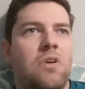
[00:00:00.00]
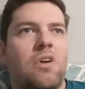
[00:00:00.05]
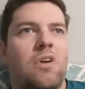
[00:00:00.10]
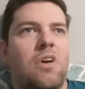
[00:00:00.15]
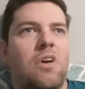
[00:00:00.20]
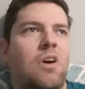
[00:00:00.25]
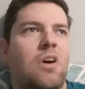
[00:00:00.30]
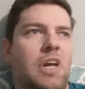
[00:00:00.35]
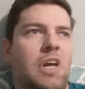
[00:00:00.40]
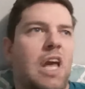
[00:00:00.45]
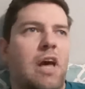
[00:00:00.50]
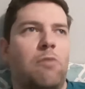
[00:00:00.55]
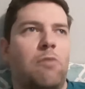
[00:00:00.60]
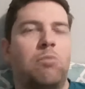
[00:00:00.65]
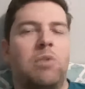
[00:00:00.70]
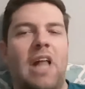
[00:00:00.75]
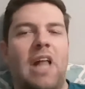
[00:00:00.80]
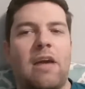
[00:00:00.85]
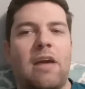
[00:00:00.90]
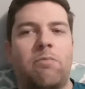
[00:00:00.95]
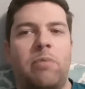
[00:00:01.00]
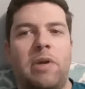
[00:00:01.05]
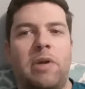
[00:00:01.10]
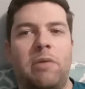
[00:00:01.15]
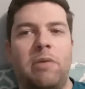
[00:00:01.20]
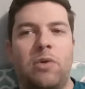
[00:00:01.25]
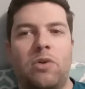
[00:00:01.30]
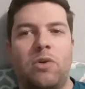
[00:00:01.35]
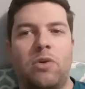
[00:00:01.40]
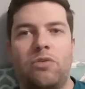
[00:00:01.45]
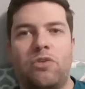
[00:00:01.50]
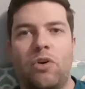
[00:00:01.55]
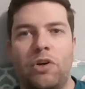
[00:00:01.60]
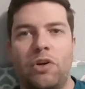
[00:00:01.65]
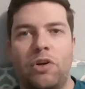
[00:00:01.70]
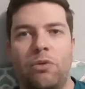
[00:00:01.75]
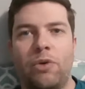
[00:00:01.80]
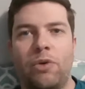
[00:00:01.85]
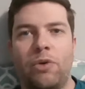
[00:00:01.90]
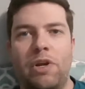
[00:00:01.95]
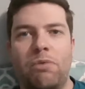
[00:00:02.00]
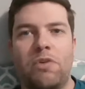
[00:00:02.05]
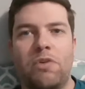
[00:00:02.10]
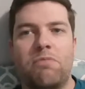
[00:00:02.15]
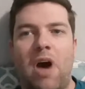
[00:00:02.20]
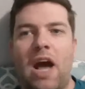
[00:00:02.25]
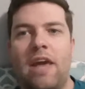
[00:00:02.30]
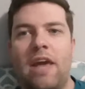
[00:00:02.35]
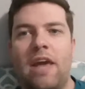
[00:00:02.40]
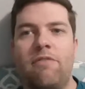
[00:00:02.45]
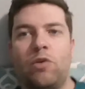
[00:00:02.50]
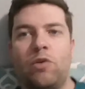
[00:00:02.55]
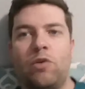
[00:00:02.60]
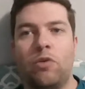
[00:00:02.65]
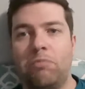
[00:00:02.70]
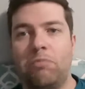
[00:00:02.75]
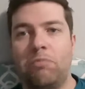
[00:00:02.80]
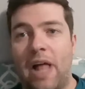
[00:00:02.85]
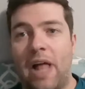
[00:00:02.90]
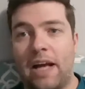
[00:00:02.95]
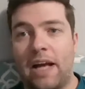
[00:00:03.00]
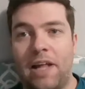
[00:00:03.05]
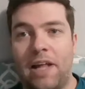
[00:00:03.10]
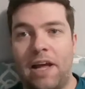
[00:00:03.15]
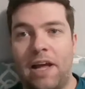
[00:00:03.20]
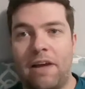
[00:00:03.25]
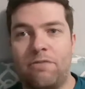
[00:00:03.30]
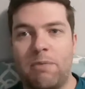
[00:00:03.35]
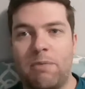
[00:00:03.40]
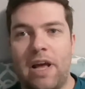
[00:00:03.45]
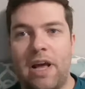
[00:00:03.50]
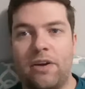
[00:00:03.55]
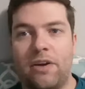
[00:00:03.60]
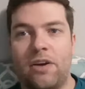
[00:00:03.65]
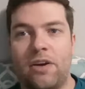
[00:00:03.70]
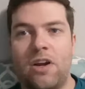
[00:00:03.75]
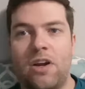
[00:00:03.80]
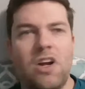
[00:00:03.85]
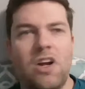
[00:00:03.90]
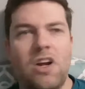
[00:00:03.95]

oh yeah, black people who don't agree with my view of Black Lives Matter